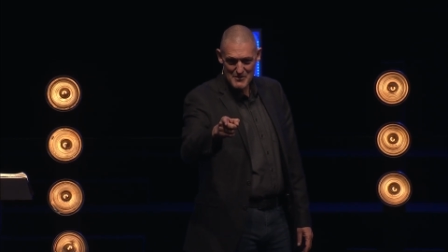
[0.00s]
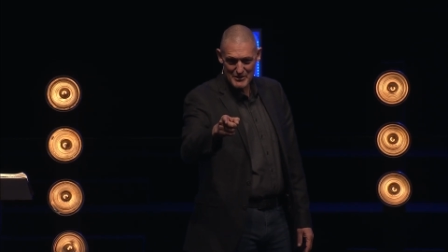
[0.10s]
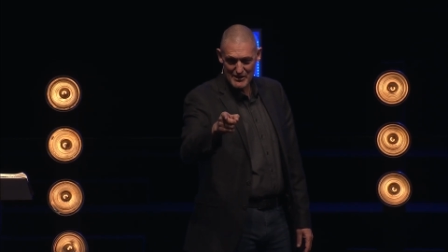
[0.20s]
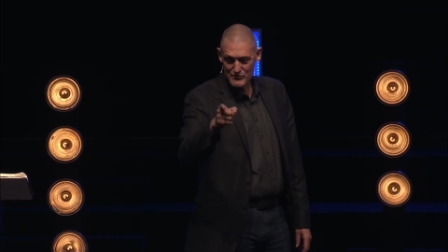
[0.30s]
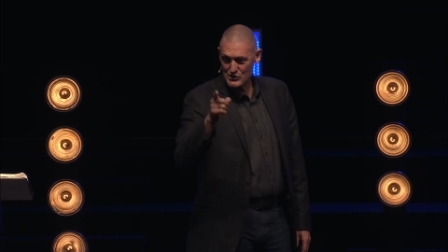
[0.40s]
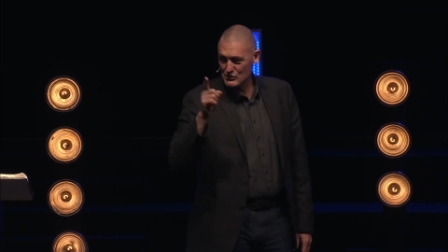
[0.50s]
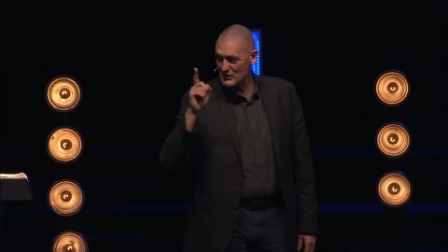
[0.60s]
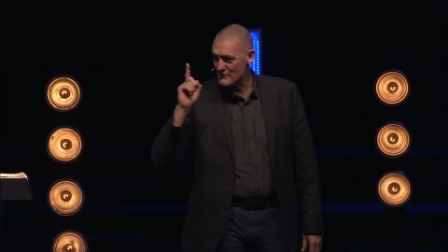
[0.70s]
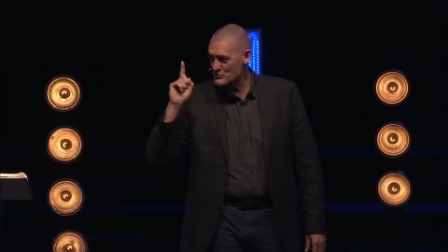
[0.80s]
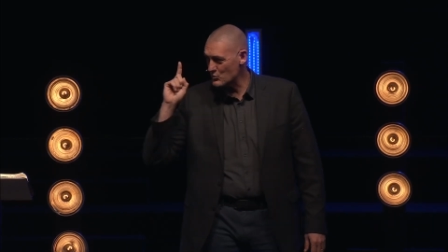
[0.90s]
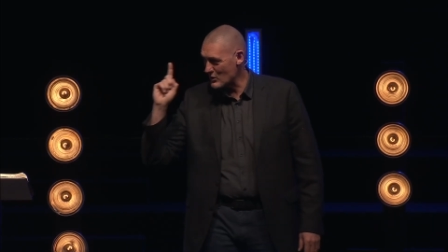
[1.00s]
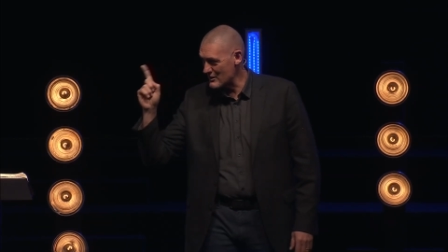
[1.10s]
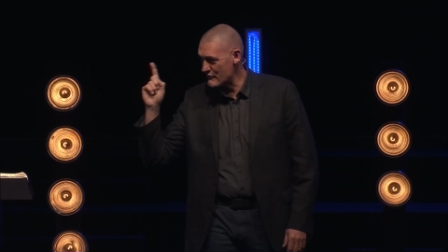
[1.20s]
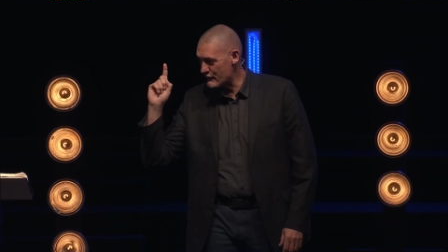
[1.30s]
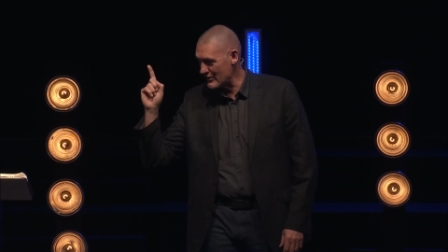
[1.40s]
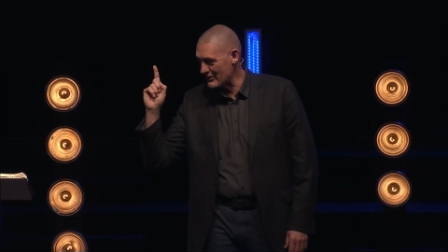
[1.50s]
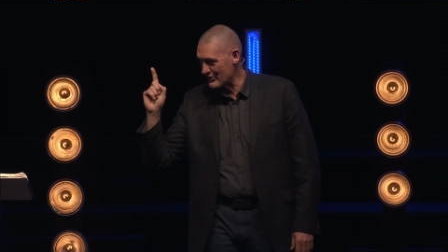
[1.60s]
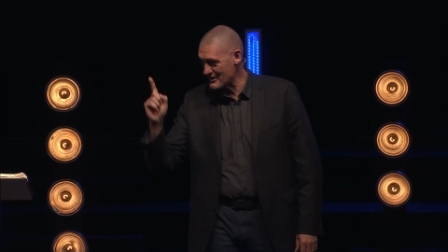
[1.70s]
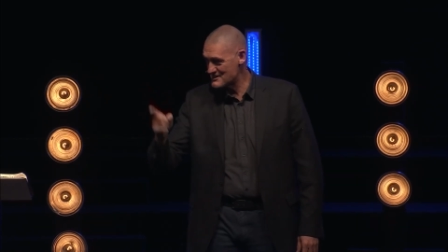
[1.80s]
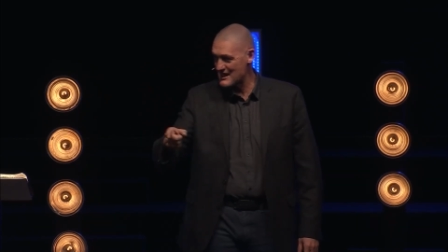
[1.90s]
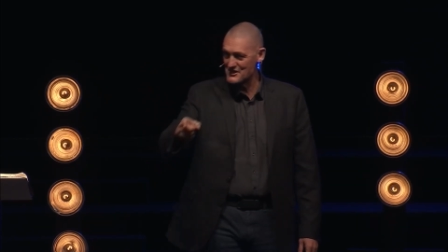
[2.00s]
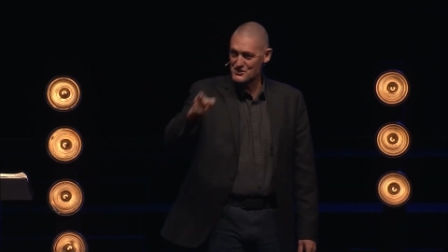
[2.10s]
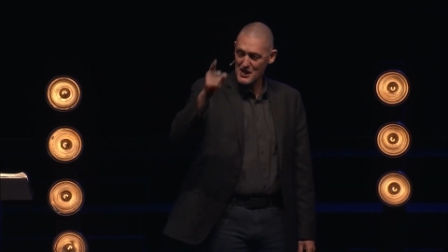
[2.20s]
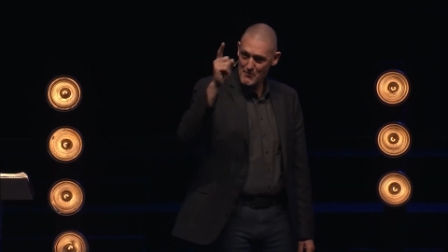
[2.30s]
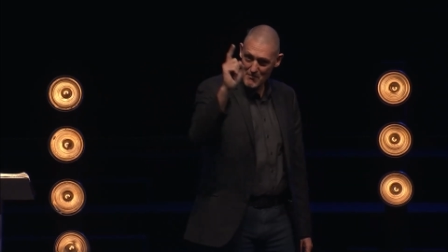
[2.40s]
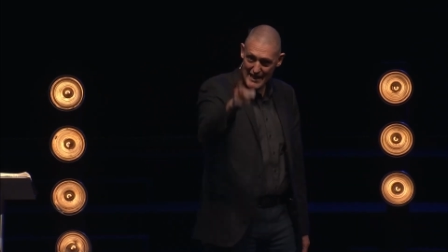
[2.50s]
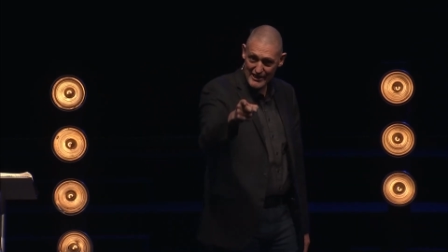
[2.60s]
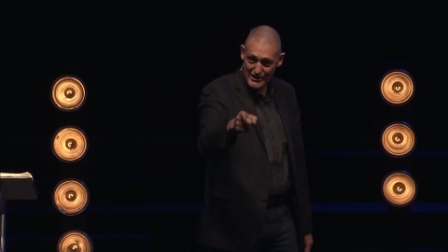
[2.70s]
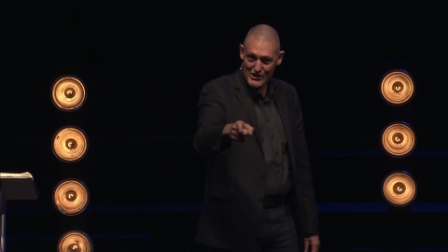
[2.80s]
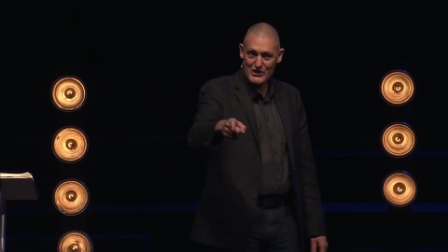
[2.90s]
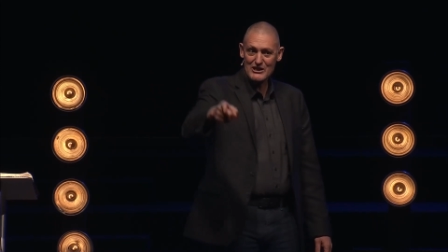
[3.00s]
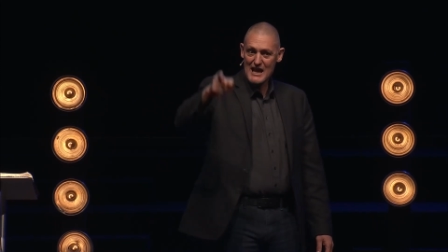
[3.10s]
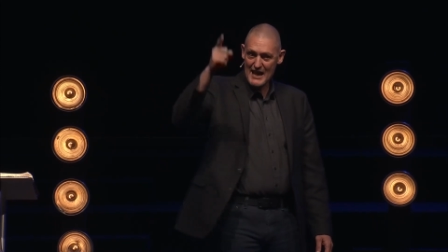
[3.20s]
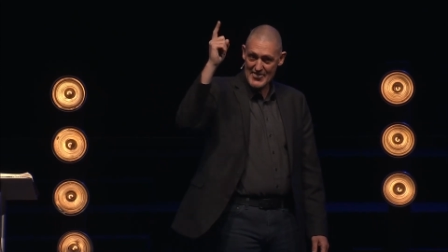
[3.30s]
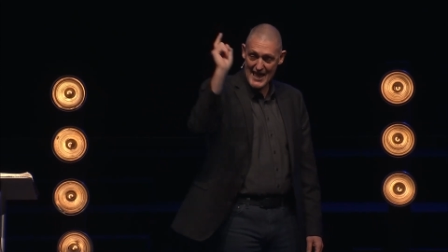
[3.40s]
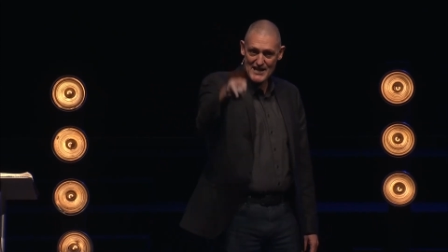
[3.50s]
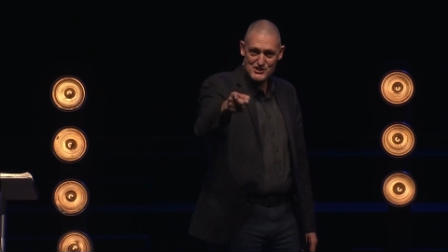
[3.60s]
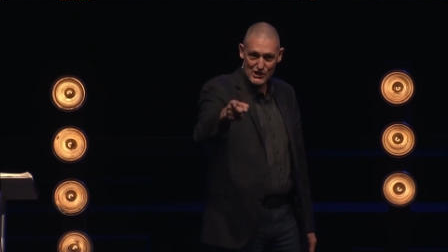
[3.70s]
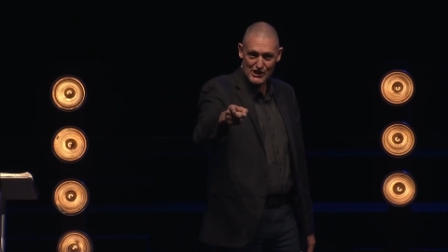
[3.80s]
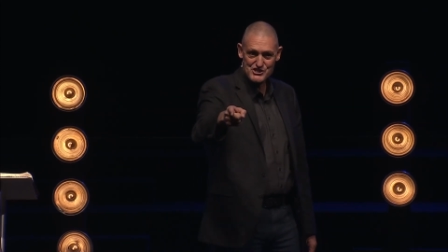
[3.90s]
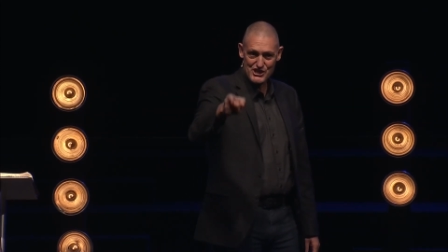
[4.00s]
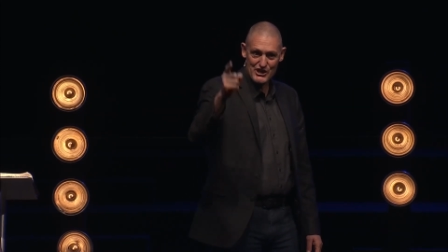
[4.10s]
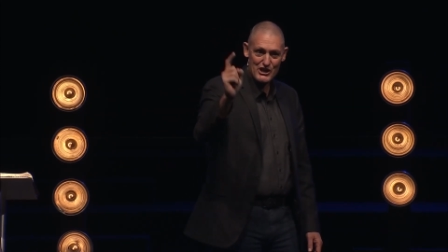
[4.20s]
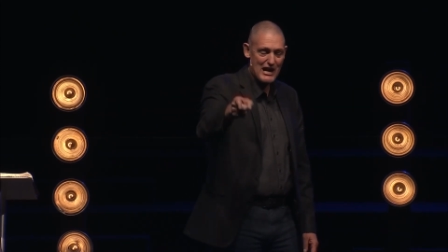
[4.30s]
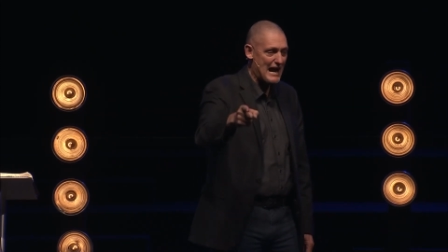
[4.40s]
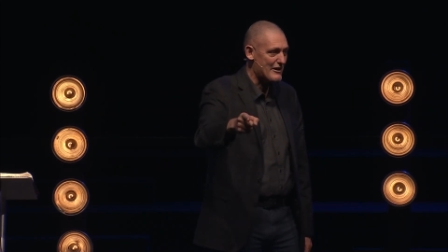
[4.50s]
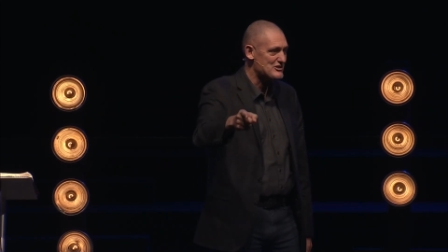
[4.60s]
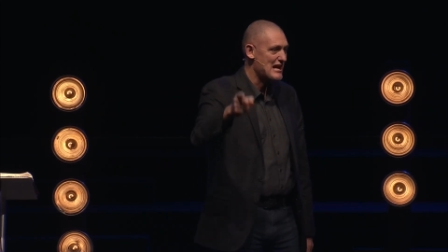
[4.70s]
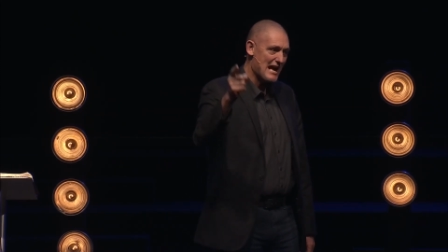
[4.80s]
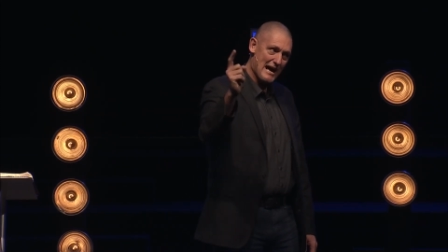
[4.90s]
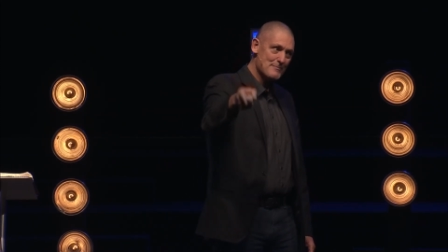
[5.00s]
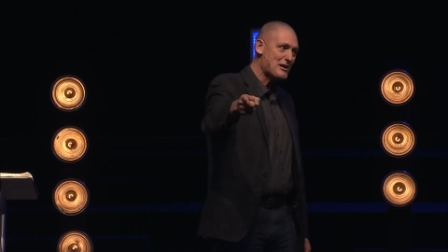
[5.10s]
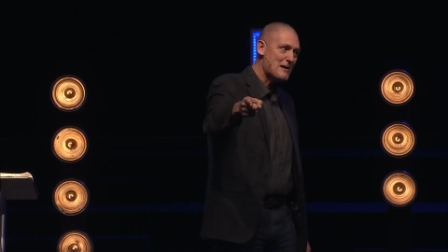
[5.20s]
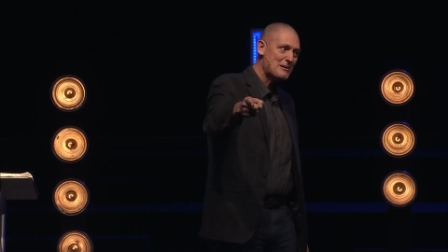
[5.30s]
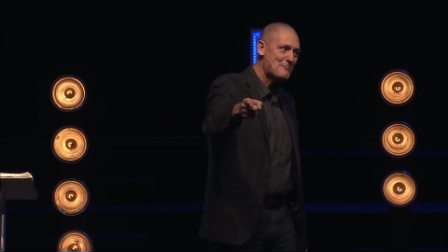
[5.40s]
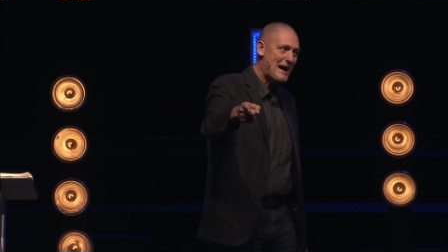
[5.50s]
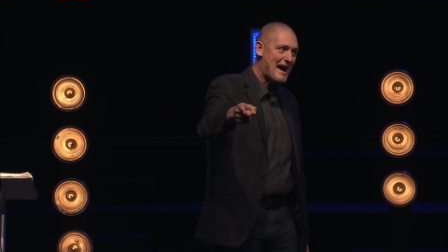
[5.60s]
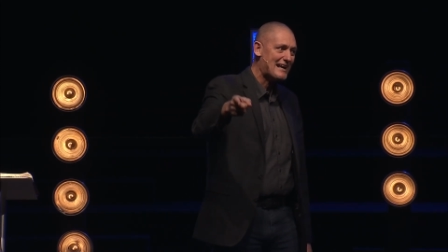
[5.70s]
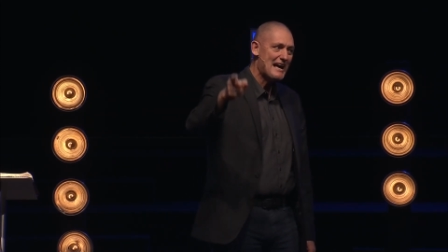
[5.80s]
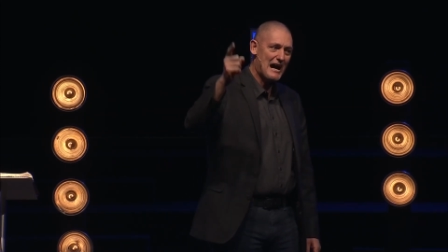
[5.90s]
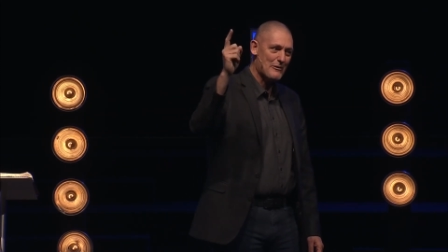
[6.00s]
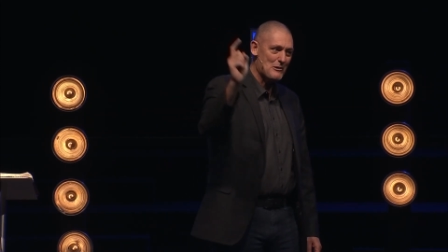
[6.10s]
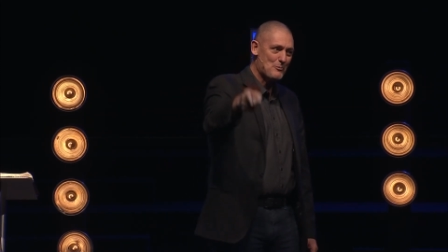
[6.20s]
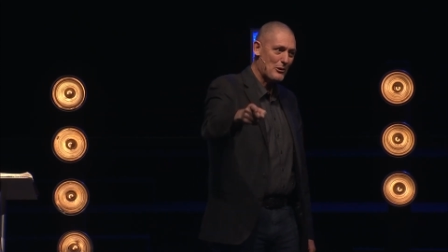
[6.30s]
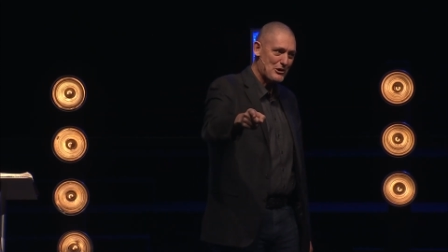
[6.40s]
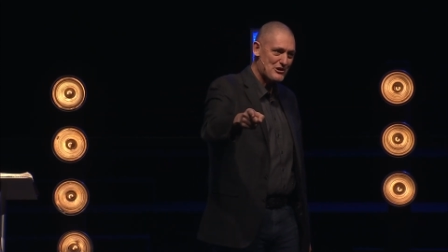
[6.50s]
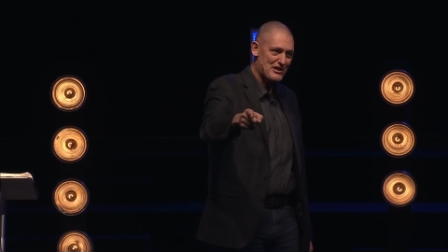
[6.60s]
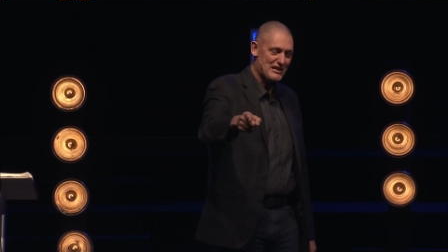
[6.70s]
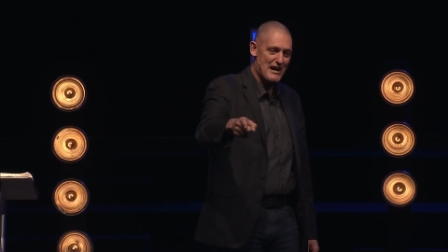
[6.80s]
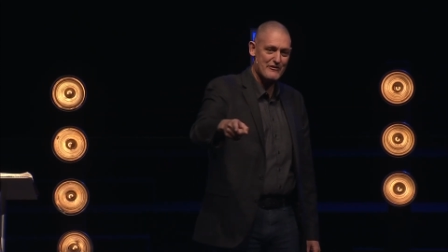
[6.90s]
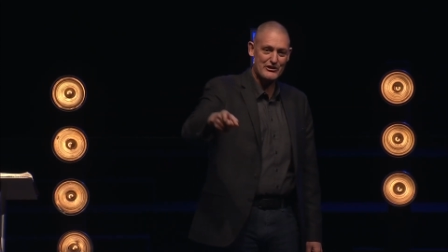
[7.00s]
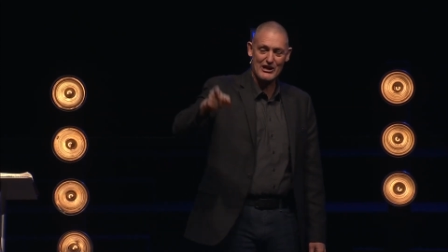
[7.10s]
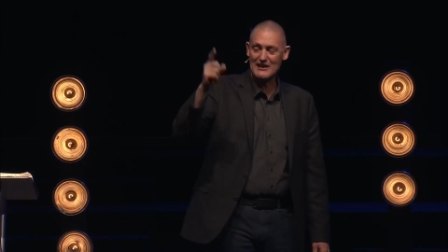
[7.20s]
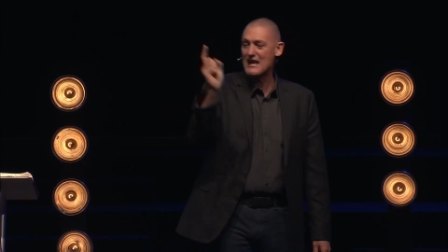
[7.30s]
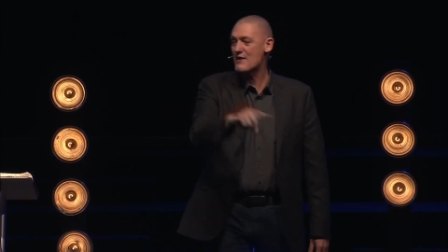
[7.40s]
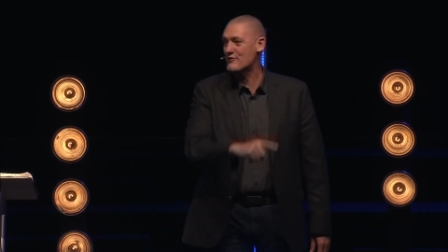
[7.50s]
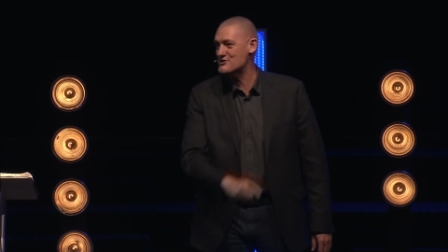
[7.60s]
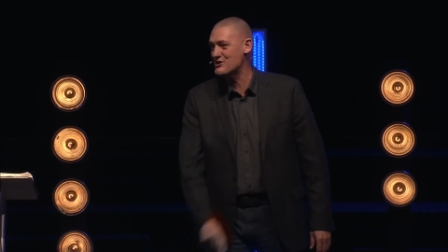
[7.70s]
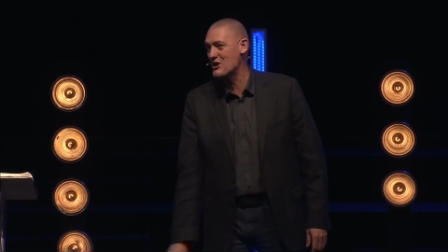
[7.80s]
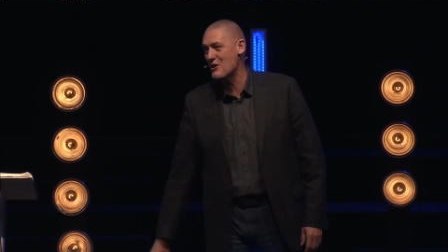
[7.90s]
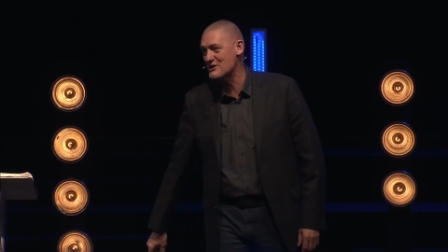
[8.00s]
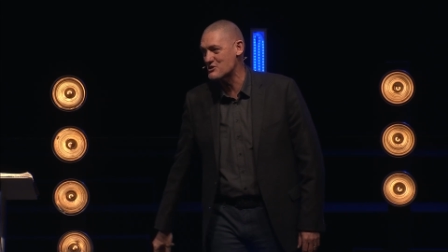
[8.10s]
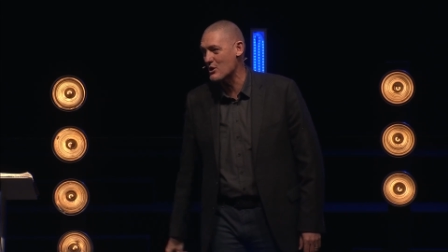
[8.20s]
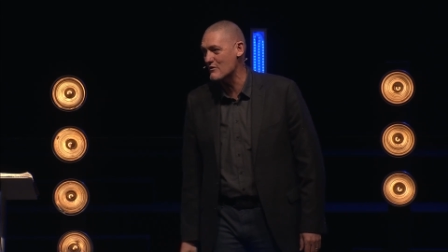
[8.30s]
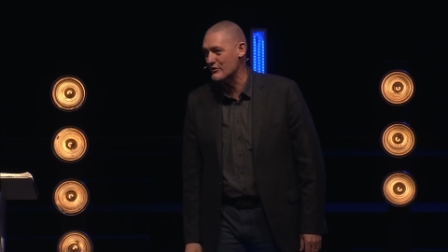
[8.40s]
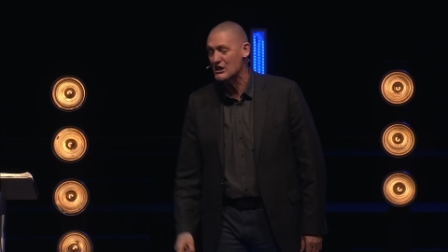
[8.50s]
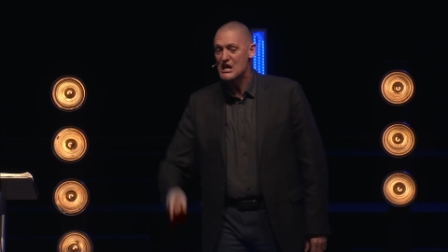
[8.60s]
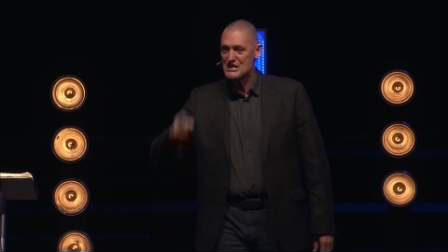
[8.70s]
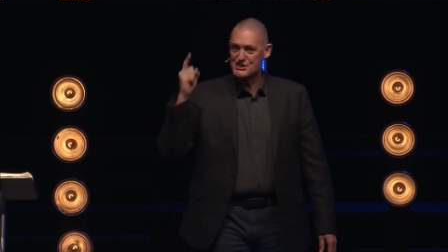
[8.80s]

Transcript: but if you lift one finger to touch my girl and that church in her house, I'm coming back. I'll report you to the governor, and life as you know it's over.